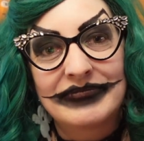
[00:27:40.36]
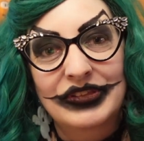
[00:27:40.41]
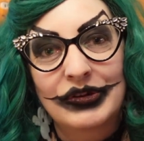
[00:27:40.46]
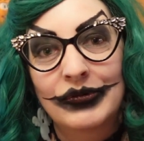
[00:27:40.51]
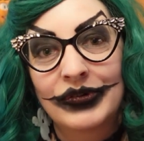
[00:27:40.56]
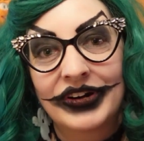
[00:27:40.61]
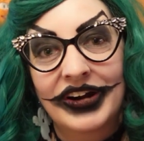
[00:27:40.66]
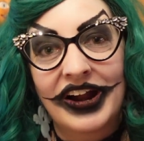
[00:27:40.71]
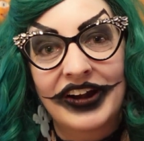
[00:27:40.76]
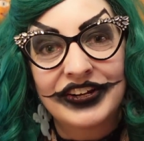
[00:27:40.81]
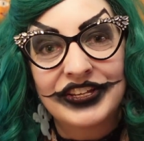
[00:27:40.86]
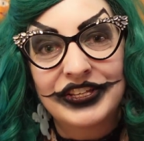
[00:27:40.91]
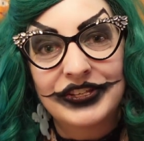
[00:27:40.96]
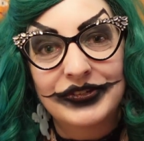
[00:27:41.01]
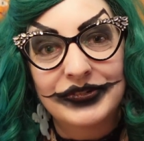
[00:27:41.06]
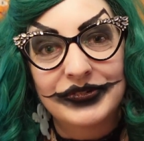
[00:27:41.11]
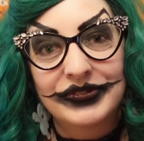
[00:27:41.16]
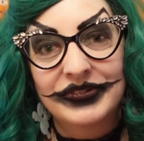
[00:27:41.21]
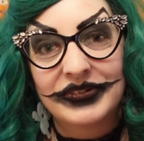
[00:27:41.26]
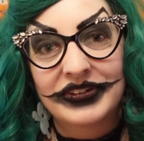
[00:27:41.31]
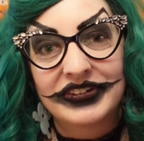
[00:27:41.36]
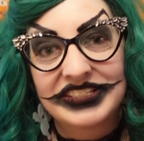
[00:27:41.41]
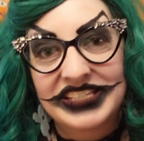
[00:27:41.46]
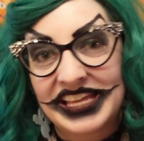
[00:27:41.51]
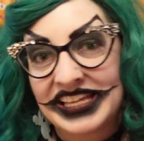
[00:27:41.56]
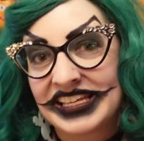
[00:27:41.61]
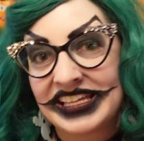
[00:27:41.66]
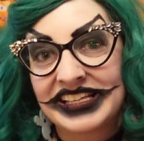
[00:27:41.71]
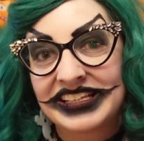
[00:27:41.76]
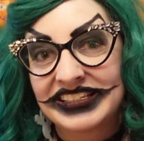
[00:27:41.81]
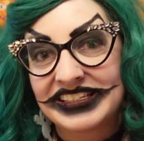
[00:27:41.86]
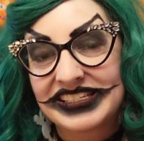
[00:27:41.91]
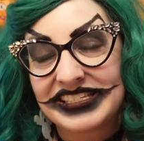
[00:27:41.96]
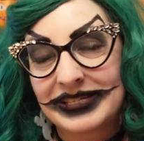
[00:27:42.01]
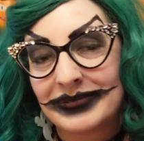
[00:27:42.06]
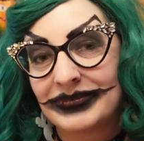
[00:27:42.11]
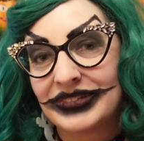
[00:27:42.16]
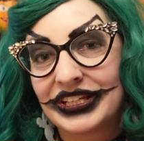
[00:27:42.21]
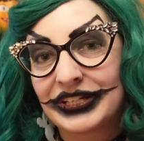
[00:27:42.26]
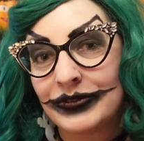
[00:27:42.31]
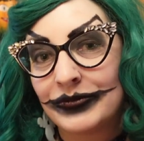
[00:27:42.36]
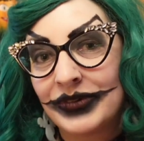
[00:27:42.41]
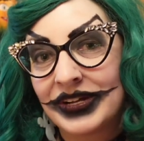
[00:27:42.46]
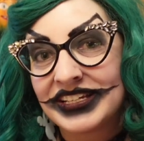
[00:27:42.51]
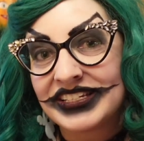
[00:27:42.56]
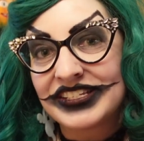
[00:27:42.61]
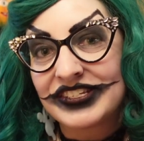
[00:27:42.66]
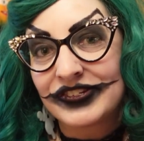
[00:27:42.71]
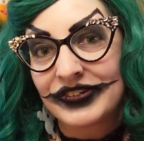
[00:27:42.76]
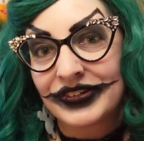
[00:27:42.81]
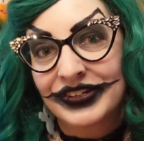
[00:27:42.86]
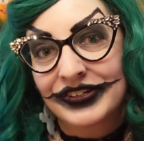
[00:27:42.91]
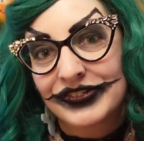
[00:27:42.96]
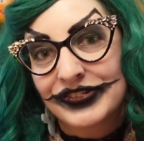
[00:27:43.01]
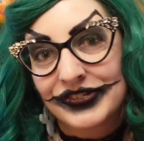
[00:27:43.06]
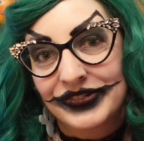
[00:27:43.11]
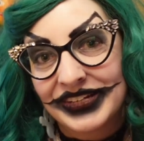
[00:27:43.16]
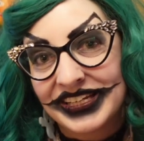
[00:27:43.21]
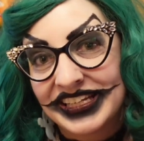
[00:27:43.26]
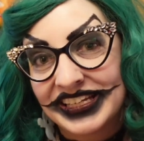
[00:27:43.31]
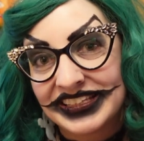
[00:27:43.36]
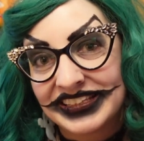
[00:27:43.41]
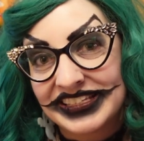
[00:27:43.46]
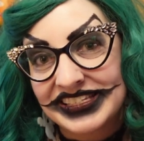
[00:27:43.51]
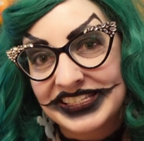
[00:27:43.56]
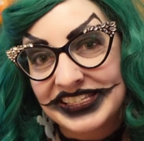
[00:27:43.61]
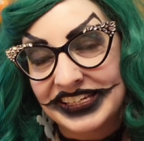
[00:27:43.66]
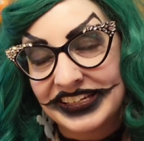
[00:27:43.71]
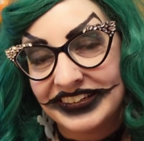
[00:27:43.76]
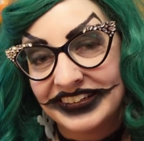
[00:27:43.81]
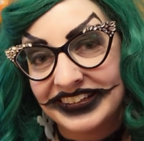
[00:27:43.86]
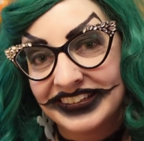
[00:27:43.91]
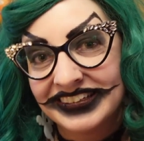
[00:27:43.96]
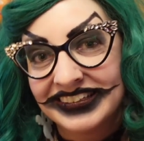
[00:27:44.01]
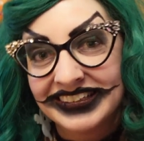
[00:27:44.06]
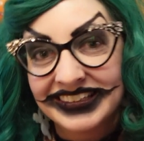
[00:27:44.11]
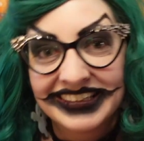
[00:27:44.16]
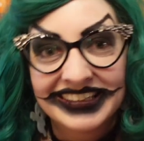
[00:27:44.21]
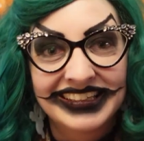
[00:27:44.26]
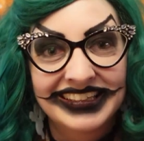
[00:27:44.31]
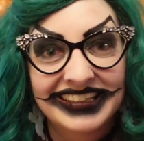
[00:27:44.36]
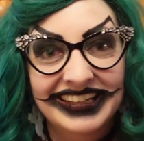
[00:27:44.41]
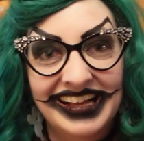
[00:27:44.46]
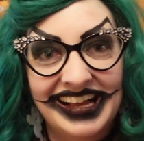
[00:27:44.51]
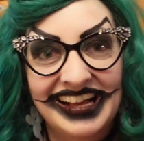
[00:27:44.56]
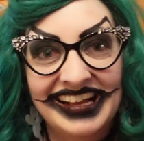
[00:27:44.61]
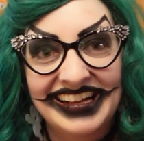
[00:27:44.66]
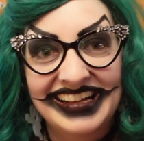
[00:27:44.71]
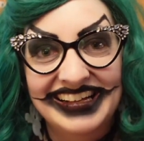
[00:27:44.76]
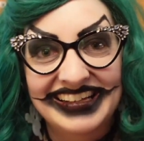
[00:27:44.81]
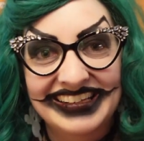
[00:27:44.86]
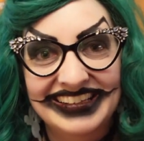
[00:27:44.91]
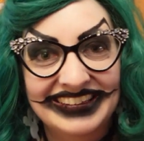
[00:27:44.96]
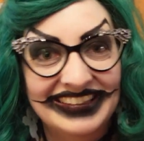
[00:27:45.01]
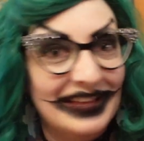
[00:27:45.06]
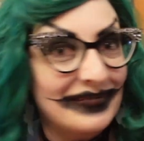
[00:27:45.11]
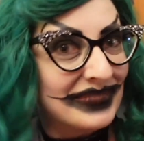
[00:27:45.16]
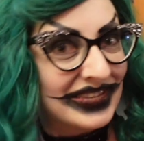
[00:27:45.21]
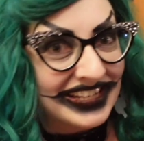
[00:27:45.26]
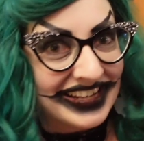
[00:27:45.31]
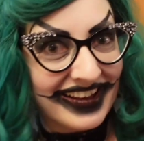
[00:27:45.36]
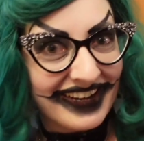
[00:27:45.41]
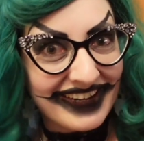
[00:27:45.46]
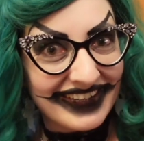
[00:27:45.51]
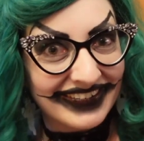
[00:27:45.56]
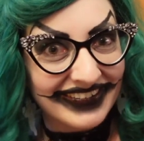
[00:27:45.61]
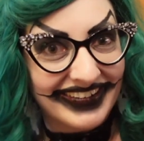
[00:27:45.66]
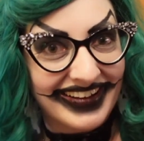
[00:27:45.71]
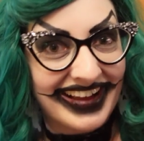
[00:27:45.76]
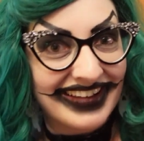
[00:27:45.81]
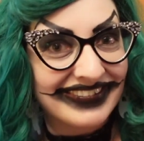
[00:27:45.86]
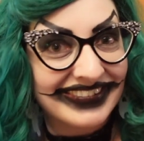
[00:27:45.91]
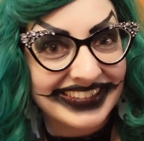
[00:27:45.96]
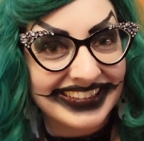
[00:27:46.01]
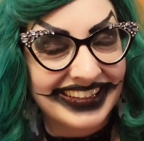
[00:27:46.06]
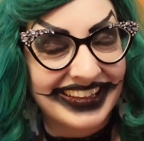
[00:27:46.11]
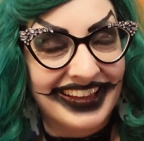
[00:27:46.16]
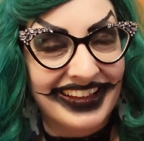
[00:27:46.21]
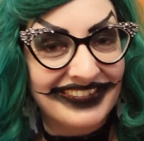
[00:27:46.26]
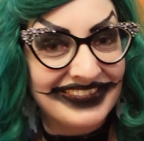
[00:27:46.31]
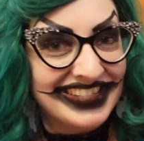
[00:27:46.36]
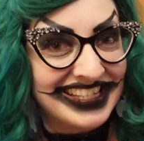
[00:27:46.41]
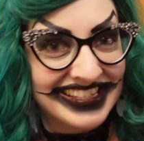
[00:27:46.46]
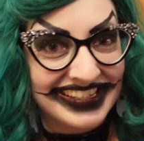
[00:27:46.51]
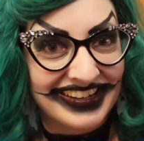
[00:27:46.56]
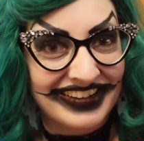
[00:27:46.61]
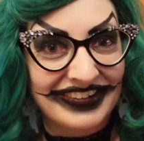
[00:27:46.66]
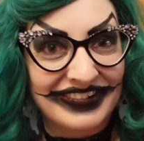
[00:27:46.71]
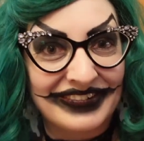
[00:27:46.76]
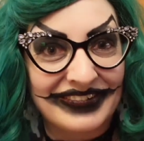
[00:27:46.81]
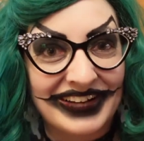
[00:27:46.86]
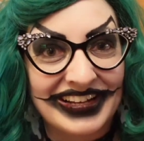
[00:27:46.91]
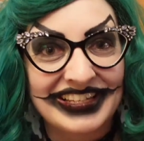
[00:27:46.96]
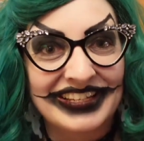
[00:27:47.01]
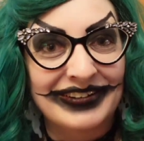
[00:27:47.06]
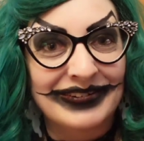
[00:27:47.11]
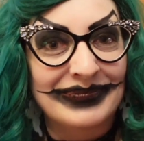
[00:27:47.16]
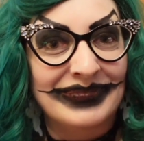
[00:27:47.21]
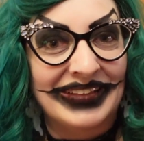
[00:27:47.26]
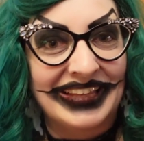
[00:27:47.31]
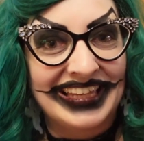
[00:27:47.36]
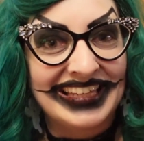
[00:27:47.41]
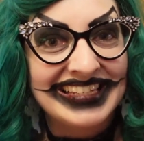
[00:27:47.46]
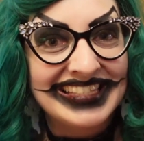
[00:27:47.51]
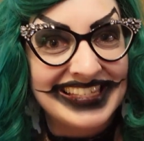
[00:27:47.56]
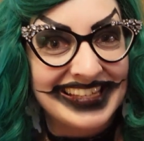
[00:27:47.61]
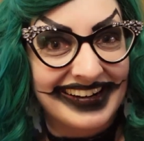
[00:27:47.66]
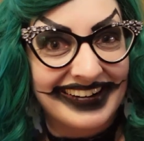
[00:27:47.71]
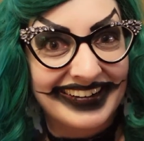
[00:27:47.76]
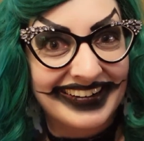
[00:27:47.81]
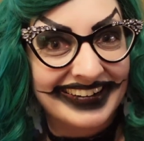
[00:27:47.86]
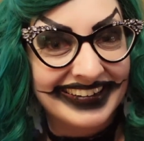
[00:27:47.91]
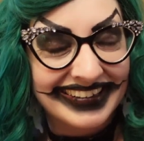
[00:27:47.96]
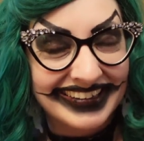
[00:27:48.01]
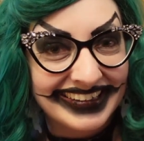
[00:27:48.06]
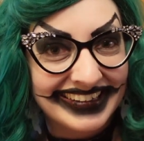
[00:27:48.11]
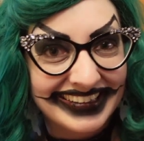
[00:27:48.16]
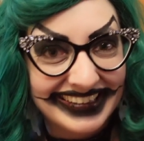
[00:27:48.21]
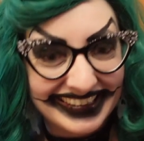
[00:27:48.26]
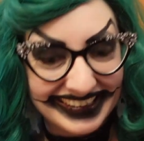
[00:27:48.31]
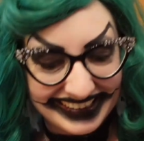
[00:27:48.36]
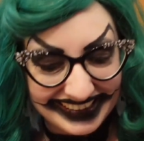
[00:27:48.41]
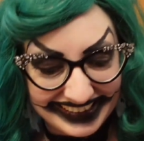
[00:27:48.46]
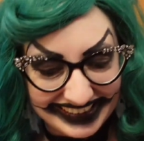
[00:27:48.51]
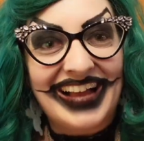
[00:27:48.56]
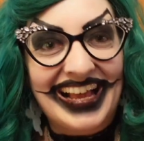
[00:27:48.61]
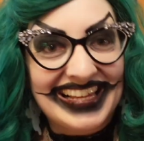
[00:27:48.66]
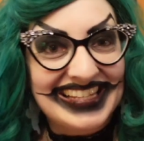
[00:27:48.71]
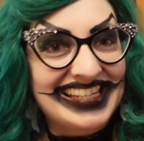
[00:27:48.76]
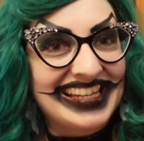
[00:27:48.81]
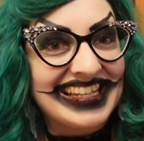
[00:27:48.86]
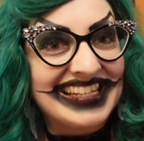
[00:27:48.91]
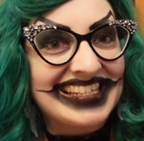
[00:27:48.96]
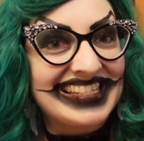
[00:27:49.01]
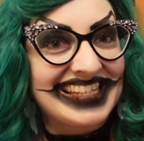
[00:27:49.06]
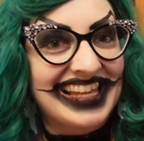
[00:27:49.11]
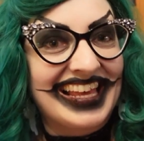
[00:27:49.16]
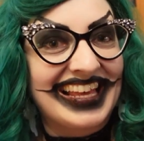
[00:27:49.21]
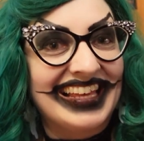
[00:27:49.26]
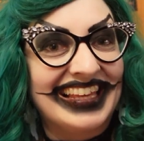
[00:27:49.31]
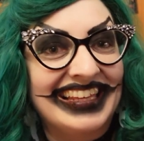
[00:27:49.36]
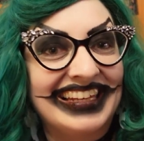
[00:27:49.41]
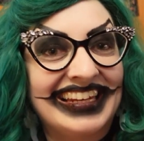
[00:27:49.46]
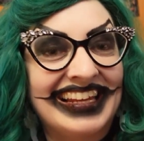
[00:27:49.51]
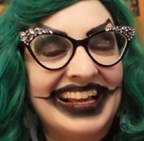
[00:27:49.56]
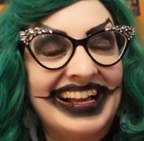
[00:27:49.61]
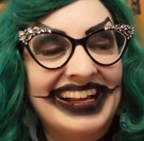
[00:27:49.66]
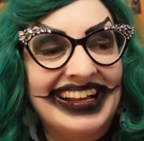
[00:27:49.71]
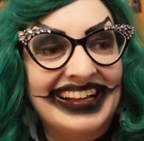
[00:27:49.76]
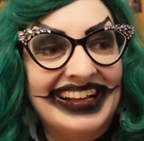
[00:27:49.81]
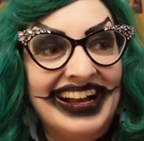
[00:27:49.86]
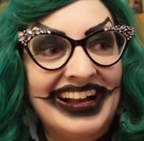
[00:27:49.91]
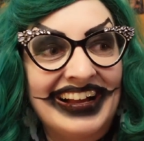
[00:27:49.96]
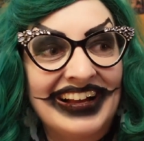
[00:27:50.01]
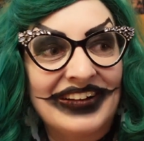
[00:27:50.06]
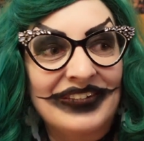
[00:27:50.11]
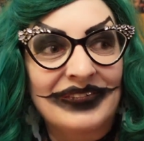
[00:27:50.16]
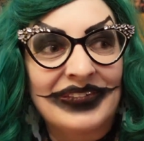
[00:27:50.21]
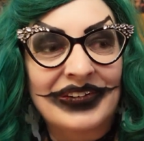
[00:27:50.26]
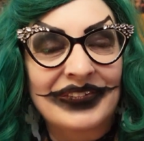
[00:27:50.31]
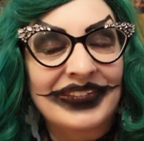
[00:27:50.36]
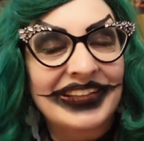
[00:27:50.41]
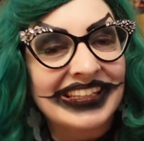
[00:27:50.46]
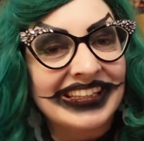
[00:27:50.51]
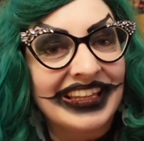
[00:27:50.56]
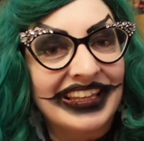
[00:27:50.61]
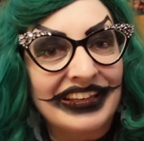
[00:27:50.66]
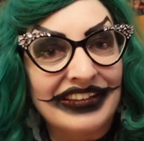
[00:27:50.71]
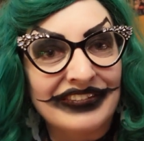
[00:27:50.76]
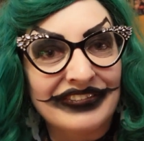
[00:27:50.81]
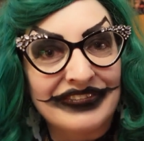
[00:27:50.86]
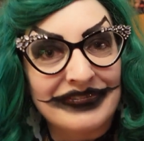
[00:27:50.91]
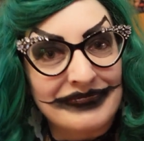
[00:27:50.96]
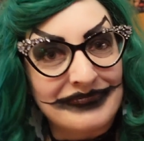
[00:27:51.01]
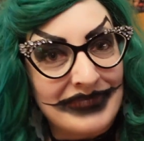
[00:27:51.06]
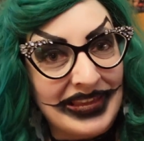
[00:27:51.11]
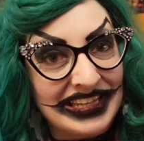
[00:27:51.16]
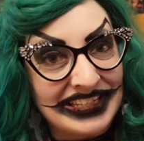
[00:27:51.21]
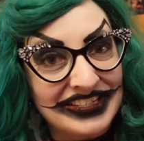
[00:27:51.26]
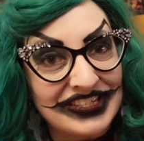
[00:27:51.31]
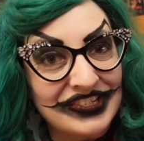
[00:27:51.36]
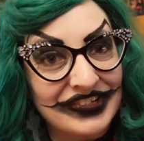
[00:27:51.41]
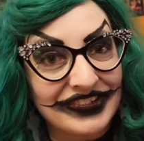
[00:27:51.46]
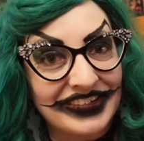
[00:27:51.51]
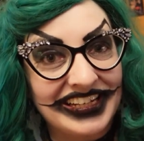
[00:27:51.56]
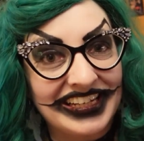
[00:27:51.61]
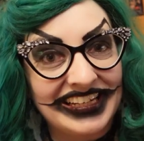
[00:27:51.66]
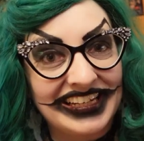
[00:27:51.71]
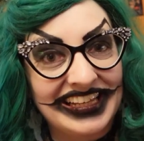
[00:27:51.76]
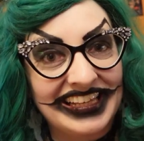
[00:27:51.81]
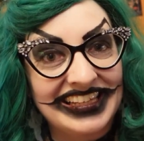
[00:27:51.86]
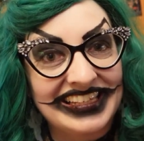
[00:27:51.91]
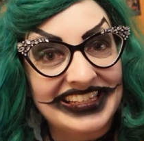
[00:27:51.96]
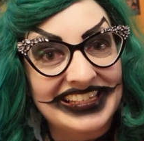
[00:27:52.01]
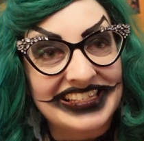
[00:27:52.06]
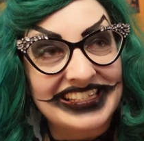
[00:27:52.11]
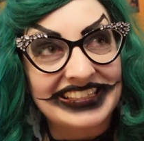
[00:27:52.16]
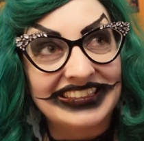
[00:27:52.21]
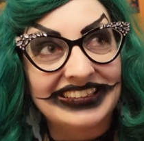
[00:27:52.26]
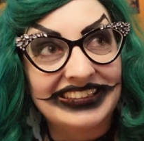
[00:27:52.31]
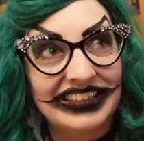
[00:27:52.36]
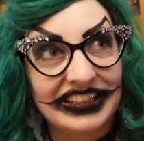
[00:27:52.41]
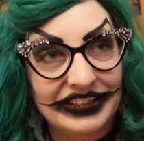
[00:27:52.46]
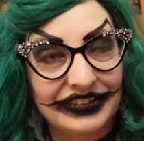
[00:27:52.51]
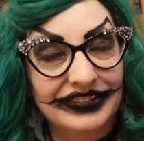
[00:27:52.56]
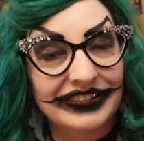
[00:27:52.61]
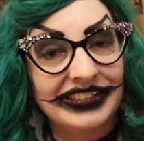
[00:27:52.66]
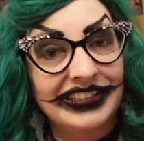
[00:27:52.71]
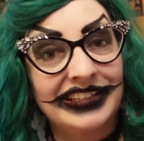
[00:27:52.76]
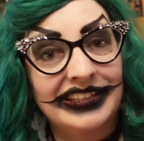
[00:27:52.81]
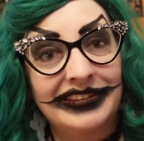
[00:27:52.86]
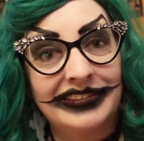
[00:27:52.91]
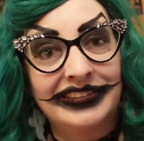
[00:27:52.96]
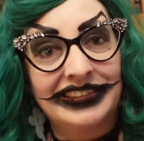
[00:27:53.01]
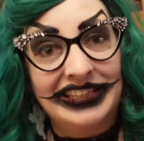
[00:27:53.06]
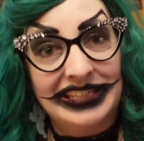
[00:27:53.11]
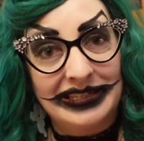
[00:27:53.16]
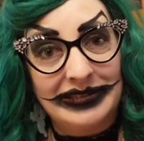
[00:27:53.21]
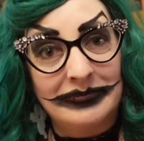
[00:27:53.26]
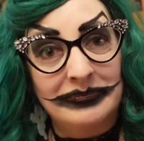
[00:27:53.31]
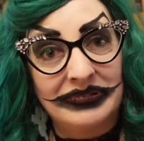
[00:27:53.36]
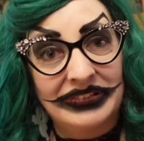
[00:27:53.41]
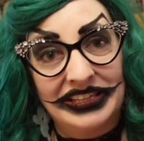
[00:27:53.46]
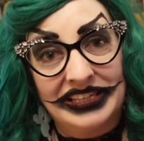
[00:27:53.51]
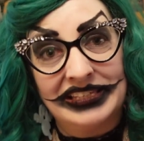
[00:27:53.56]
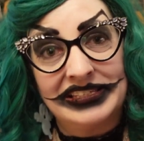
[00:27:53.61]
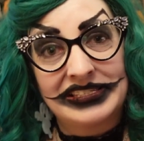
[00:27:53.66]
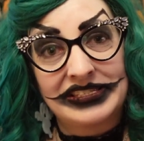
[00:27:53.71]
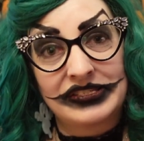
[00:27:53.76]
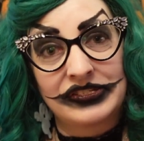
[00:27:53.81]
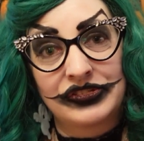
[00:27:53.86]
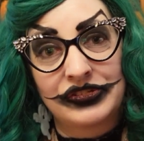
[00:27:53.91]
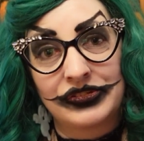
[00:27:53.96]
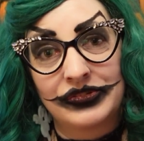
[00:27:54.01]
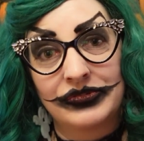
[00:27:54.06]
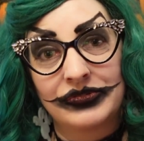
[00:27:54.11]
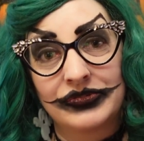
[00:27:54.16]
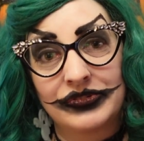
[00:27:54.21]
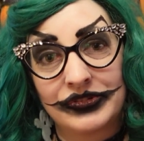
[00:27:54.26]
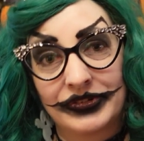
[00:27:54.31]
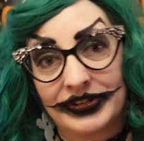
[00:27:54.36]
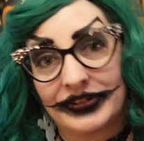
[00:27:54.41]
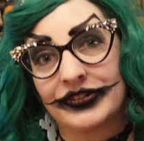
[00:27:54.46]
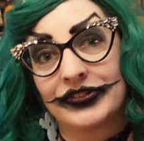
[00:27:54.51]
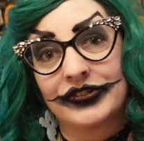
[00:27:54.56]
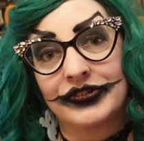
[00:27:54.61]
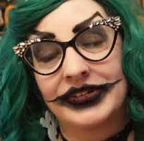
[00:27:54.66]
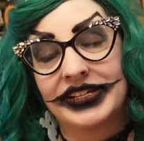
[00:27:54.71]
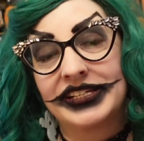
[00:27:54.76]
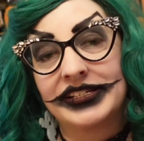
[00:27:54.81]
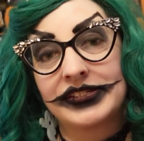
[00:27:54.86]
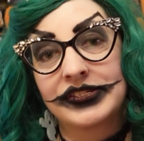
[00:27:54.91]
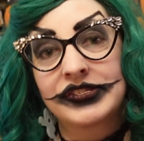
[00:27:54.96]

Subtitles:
Or are you taking some little ones trick-or-treating this year? Let me know. I would love to know what your plans are. As I said, where we live, Main Street is literally the place to trick-or-treat.